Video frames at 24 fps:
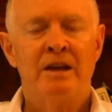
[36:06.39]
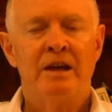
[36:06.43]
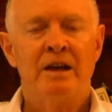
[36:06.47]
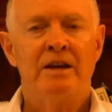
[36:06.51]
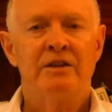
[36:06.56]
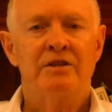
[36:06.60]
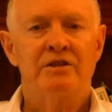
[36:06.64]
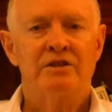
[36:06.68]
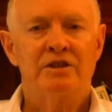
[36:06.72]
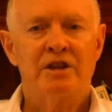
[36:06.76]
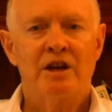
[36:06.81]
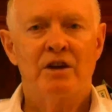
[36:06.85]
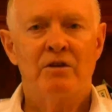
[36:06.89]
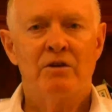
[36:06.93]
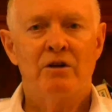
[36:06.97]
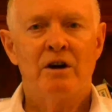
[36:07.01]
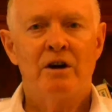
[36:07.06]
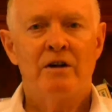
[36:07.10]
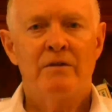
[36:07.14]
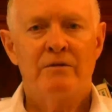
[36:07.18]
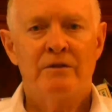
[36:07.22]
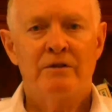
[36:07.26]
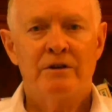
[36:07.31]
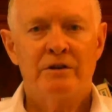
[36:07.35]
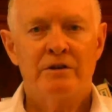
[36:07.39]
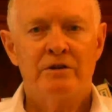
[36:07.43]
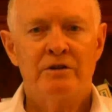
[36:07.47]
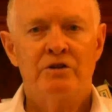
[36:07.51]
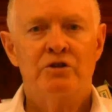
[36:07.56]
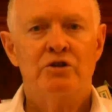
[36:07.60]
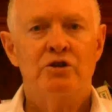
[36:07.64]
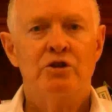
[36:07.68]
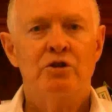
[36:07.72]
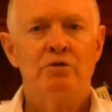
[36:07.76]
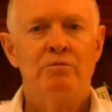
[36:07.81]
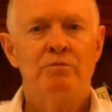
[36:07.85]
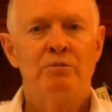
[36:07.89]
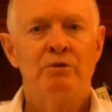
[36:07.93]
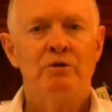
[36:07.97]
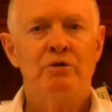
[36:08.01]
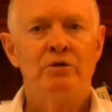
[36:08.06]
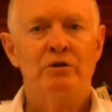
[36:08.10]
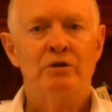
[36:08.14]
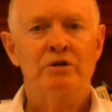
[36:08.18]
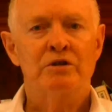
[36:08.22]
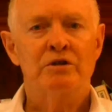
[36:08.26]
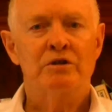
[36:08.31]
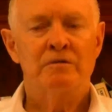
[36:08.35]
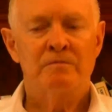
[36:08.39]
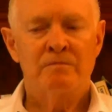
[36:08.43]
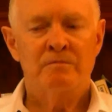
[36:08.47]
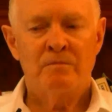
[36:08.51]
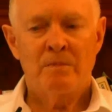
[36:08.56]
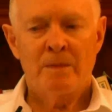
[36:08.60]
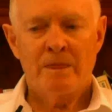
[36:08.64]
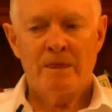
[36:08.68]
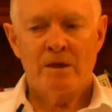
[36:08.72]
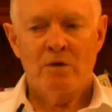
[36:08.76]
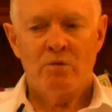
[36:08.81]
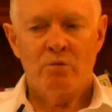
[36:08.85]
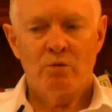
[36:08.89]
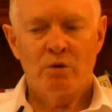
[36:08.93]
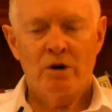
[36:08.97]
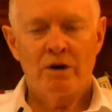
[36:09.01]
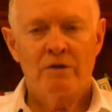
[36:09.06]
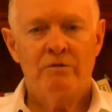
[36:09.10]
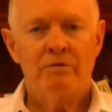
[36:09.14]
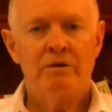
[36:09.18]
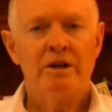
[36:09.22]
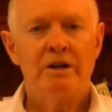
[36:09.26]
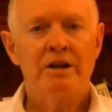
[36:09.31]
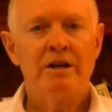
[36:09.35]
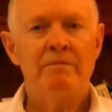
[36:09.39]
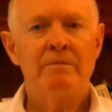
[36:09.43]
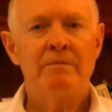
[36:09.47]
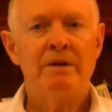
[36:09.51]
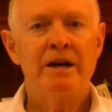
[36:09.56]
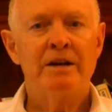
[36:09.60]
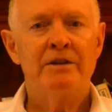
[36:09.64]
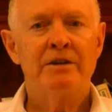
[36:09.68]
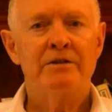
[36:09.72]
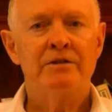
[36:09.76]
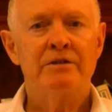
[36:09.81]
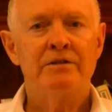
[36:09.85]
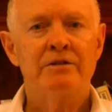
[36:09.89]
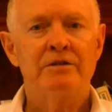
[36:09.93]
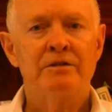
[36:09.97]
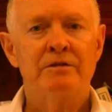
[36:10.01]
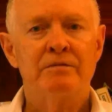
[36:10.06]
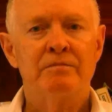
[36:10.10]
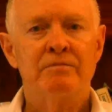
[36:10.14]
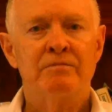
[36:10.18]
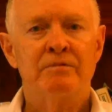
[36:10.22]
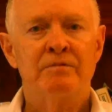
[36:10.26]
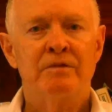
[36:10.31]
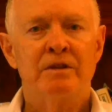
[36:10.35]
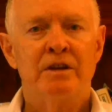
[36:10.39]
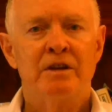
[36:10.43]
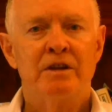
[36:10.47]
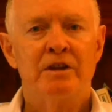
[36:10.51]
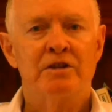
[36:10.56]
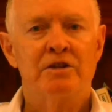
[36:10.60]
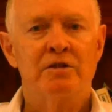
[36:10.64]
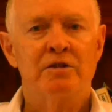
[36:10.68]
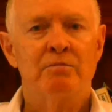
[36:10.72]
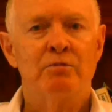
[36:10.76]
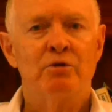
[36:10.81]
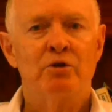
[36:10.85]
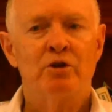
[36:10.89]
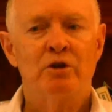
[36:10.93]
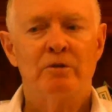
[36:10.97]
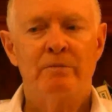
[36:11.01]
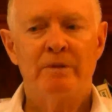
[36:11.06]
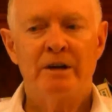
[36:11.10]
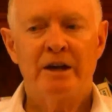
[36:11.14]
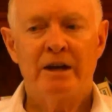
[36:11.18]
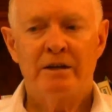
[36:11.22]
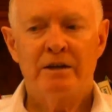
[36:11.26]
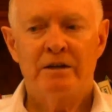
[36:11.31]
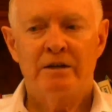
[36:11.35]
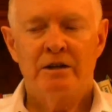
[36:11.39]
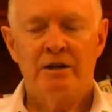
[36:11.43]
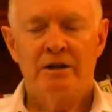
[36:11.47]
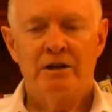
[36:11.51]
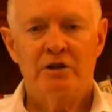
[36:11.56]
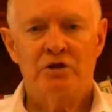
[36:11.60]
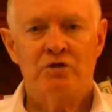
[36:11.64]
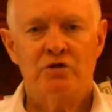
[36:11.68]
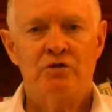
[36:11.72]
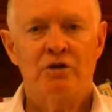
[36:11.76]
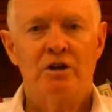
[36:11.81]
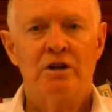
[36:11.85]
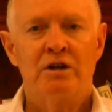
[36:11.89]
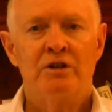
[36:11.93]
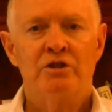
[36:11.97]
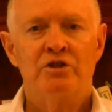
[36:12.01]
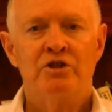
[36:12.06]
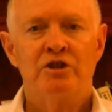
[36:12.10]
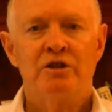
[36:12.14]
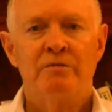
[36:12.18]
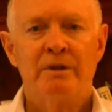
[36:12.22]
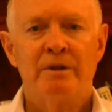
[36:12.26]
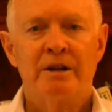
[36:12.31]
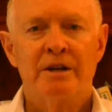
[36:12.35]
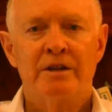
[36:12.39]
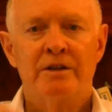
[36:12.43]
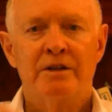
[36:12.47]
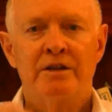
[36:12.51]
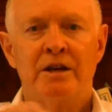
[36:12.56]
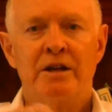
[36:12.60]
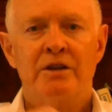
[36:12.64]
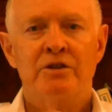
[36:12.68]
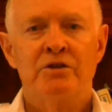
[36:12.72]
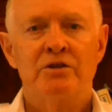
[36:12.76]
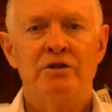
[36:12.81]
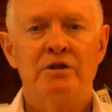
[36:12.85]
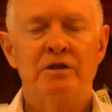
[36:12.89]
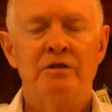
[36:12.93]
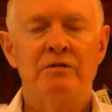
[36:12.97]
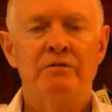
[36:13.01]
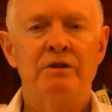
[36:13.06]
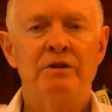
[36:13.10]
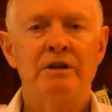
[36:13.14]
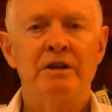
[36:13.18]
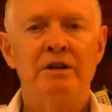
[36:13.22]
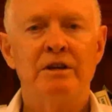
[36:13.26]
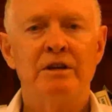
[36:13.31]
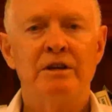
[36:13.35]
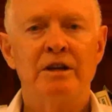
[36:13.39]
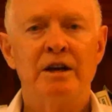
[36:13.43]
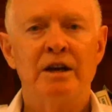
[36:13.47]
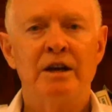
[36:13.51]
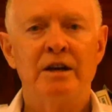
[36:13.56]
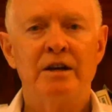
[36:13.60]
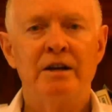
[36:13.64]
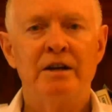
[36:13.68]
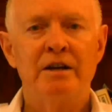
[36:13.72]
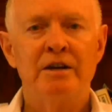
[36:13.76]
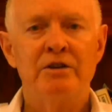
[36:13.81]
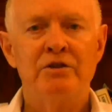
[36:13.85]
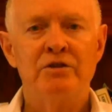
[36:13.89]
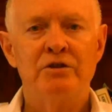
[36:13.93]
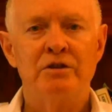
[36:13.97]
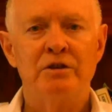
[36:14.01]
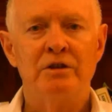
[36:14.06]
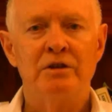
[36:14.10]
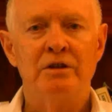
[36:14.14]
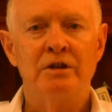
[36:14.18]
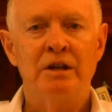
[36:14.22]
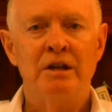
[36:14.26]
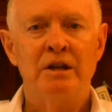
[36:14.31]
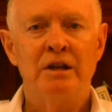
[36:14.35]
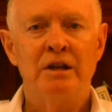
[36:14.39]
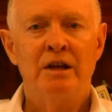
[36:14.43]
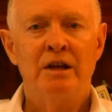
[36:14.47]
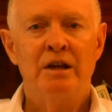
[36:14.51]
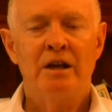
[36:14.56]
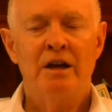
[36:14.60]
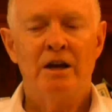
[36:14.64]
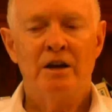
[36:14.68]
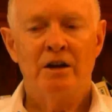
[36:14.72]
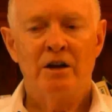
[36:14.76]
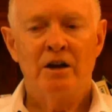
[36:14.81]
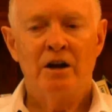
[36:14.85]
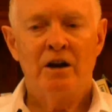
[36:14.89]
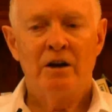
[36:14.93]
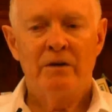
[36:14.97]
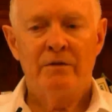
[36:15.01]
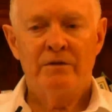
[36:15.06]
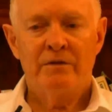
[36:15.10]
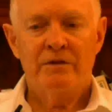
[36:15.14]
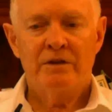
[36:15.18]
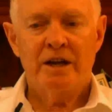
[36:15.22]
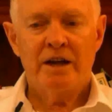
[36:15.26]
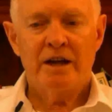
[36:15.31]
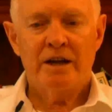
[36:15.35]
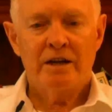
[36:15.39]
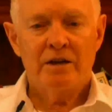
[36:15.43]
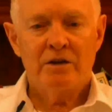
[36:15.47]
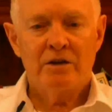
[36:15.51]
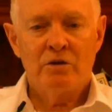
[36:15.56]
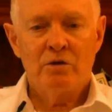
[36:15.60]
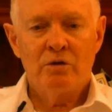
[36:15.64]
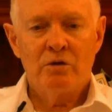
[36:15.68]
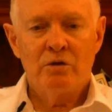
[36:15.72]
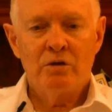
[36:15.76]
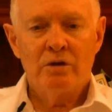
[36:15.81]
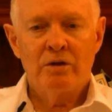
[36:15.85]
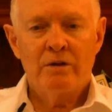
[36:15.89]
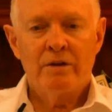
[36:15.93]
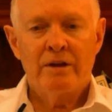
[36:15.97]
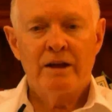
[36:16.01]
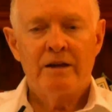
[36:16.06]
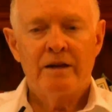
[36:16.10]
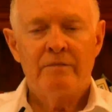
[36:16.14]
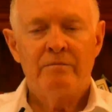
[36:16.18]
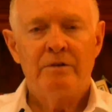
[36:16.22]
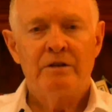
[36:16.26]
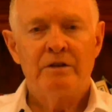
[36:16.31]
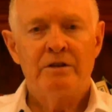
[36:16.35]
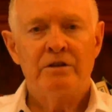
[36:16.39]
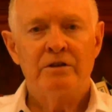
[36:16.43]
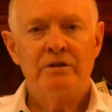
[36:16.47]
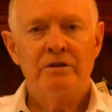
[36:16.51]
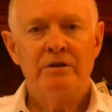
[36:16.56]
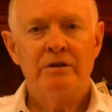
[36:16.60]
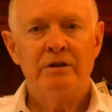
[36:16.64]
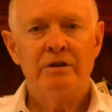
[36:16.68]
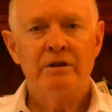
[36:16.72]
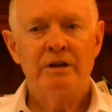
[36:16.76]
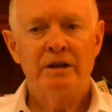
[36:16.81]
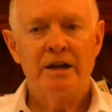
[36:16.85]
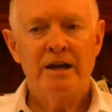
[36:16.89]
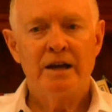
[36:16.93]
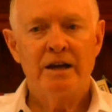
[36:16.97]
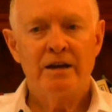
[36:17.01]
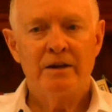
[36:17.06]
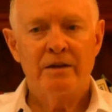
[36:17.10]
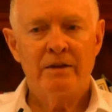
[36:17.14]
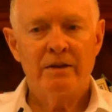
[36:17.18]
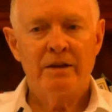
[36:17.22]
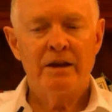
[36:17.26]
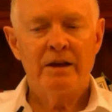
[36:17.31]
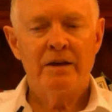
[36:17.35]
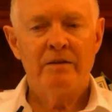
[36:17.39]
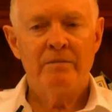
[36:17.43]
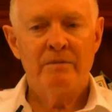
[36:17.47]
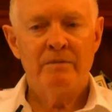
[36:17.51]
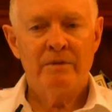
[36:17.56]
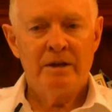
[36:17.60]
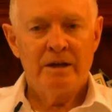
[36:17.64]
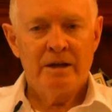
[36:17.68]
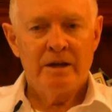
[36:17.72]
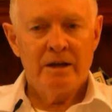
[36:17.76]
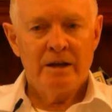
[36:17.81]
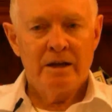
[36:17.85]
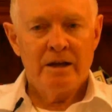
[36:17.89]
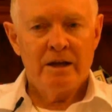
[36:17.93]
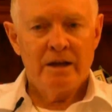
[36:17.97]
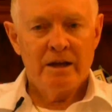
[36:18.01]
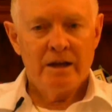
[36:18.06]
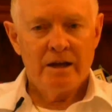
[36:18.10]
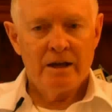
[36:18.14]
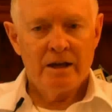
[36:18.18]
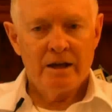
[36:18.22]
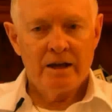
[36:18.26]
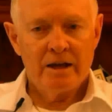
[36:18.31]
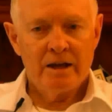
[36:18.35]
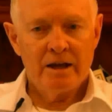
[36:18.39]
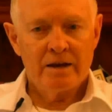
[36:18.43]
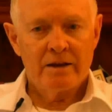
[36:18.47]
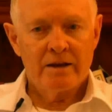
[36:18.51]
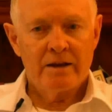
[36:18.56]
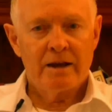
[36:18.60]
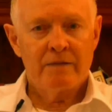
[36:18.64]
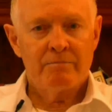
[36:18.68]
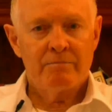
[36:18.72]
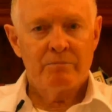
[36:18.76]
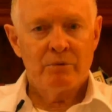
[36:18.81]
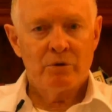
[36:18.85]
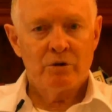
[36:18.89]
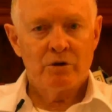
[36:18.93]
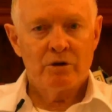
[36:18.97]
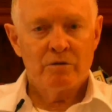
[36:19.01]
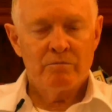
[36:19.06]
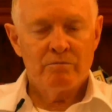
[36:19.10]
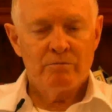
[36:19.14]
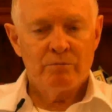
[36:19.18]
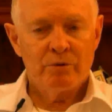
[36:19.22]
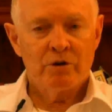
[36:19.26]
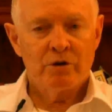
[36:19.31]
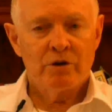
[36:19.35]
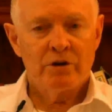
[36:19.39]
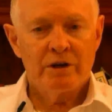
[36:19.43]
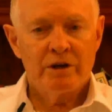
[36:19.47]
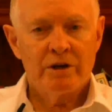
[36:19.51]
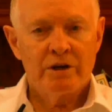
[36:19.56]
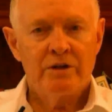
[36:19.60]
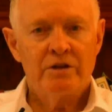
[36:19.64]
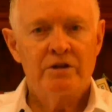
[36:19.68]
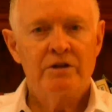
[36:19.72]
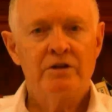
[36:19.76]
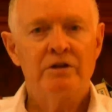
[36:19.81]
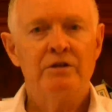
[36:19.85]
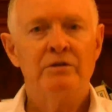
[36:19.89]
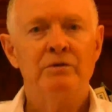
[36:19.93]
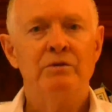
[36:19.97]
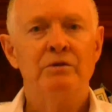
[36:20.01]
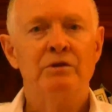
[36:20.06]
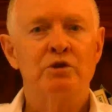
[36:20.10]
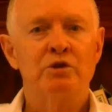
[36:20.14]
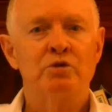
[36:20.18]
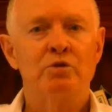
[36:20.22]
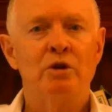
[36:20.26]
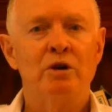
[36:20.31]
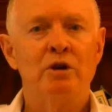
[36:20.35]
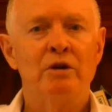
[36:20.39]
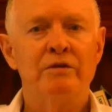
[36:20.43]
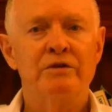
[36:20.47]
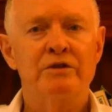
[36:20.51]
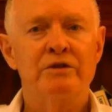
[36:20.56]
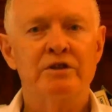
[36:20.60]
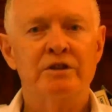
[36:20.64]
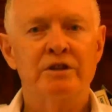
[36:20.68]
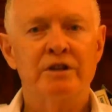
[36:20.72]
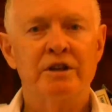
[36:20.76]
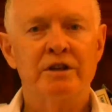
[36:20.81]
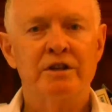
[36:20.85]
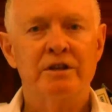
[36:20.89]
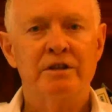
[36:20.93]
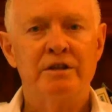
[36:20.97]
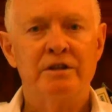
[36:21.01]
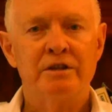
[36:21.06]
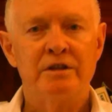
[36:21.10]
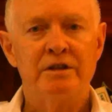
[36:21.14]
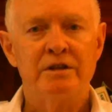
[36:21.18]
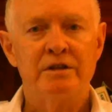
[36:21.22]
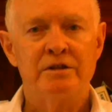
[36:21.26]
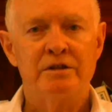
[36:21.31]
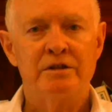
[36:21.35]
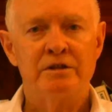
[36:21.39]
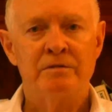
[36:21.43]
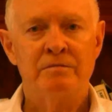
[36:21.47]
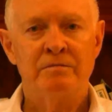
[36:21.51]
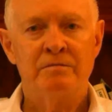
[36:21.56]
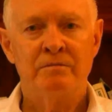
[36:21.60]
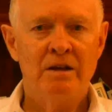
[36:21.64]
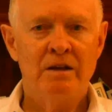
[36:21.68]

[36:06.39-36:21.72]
And so I've written 2 books. What Really Matters is a book about astrology, meditation and reincarnation. And I've taken all of that material out of that book and put it into 12 CDs.